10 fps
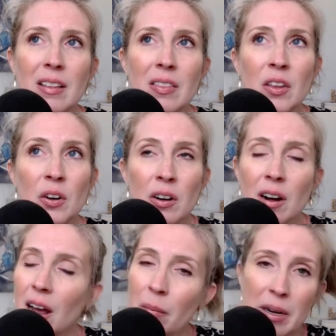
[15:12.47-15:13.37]
there are
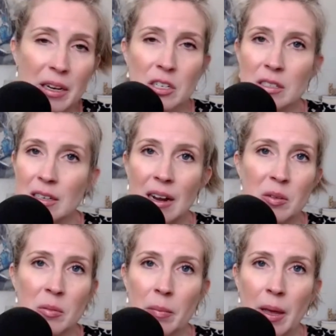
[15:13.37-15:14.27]
accommodations that have
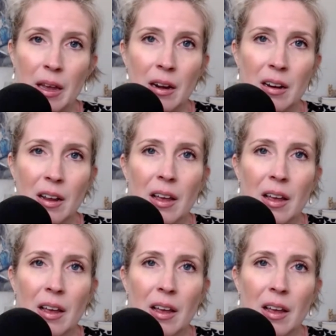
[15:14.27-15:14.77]
to be made.